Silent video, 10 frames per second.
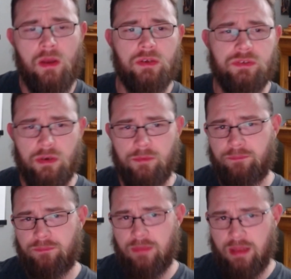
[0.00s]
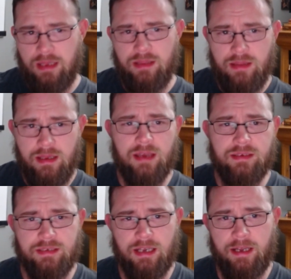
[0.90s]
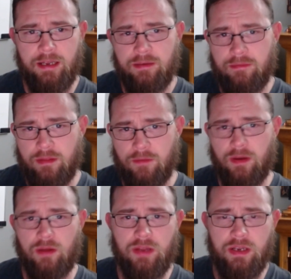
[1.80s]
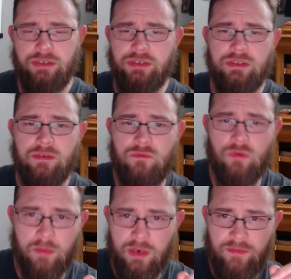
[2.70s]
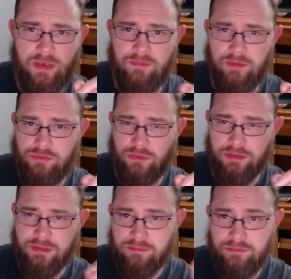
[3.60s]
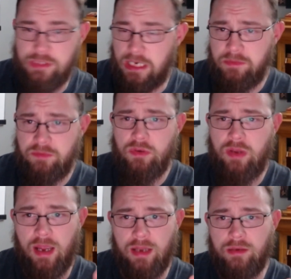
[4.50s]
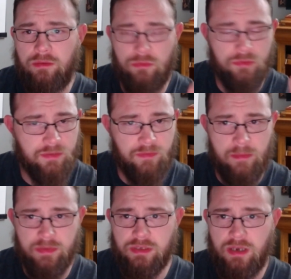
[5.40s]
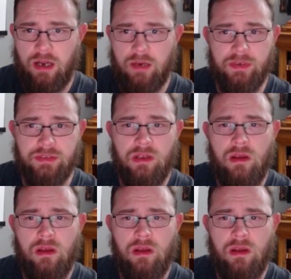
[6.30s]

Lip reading: So, in the essay, The Foundations of Normative Individualism, James Buchanan, who is a famous economist,